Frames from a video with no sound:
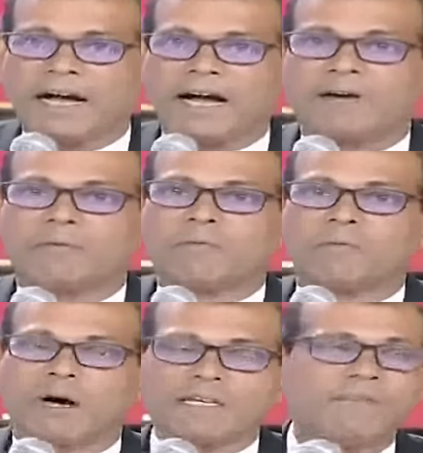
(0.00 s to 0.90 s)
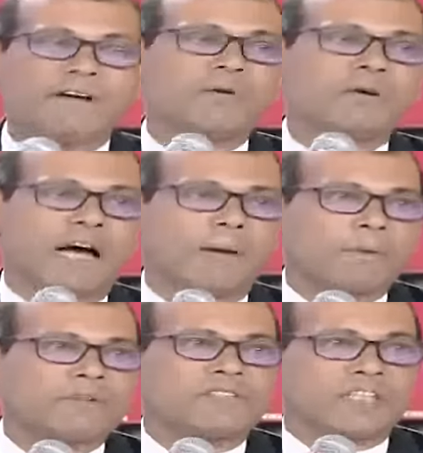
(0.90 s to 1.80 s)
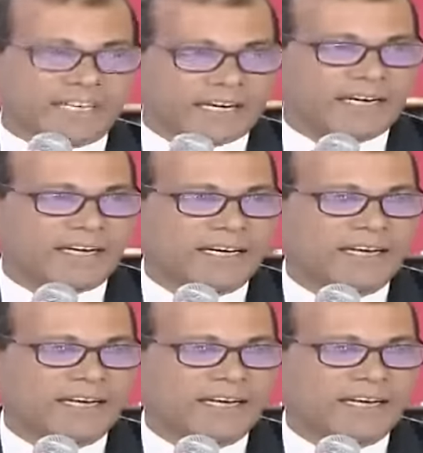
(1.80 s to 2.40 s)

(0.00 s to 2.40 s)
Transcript: and whatever good happens here